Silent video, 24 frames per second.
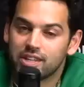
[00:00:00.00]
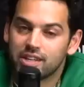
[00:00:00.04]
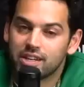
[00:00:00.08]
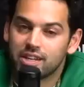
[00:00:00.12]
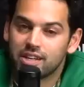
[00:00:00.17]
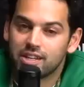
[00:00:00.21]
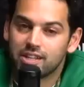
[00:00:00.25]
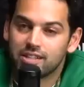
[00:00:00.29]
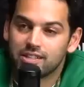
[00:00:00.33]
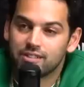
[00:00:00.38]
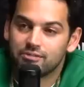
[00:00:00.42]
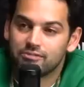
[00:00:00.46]

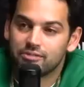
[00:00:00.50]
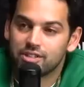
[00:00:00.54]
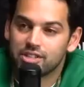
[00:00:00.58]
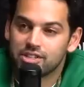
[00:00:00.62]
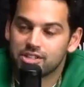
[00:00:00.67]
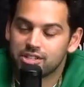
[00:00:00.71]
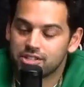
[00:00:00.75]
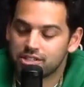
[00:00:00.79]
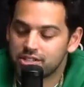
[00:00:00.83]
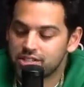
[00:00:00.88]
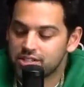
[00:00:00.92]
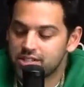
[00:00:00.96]
uh,
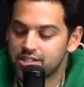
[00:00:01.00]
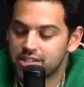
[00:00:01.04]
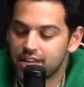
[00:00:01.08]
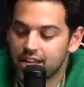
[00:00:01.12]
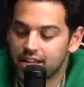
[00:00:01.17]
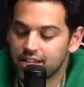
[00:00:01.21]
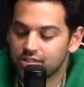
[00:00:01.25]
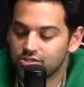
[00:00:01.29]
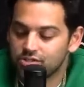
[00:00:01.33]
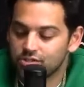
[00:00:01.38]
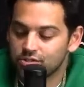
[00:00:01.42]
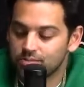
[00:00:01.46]
division, just the
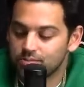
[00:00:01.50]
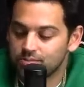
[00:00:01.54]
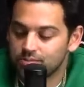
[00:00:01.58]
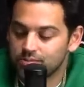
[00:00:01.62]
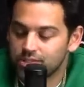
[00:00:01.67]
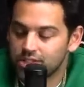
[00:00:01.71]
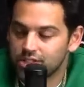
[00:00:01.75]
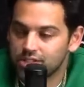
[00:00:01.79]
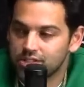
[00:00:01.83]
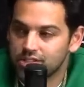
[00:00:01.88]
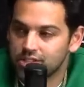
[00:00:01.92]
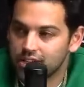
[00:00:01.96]
age group,
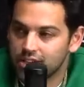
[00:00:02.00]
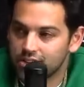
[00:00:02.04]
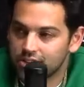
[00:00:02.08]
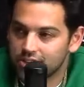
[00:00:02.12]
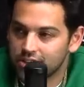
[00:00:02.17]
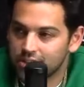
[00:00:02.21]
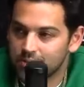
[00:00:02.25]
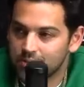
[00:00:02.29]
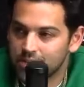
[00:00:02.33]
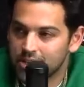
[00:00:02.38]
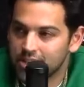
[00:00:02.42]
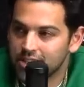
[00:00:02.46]
just younger
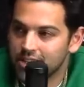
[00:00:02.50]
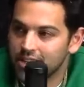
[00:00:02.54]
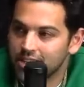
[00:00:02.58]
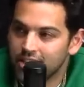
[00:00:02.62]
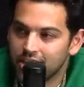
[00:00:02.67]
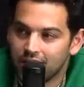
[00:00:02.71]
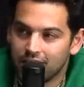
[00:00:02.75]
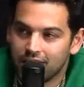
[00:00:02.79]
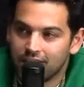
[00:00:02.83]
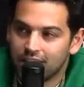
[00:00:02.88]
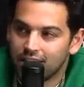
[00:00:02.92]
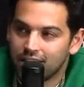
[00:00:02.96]
than me,
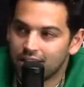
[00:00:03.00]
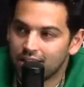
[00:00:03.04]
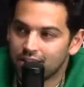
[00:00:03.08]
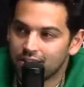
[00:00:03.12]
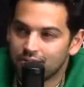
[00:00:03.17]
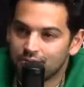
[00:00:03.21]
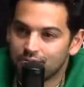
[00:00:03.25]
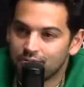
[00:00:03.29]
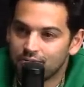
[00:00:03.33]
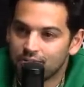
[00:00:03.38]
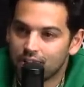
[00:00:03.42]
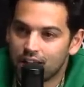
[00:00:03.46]

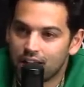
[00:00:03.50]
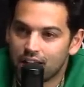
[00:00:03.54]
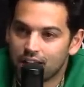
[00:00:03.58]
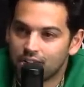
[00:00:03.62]
flying